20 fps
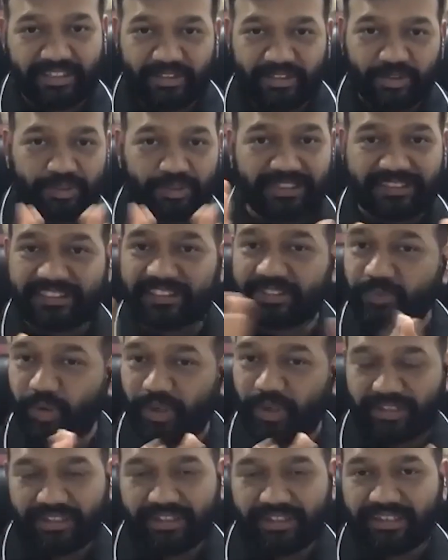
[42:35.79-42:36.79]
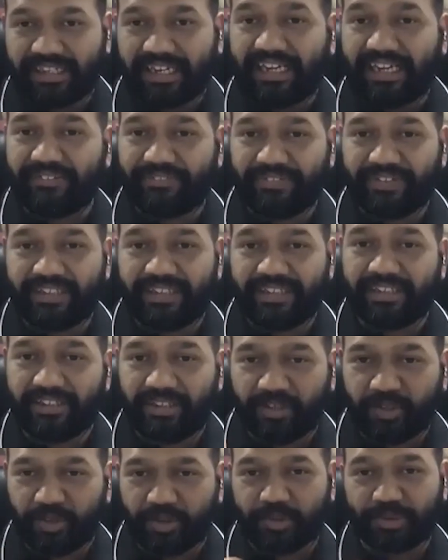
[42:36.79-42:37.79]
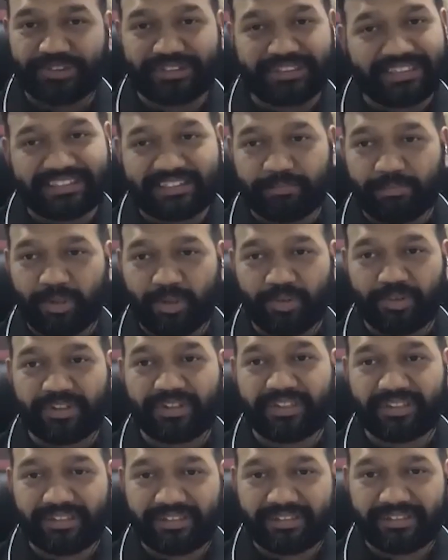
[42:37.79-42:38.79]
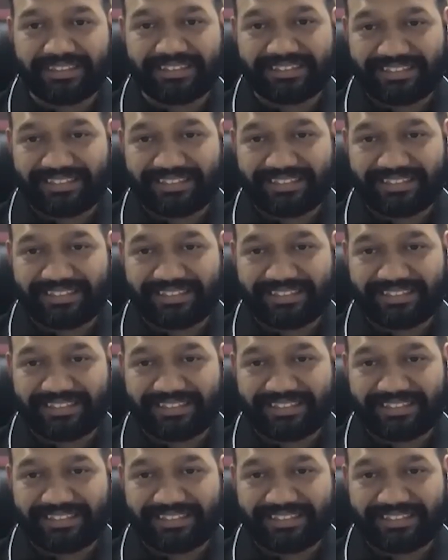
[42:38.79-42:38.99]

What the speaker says: So this is what I feel, 2 cents about this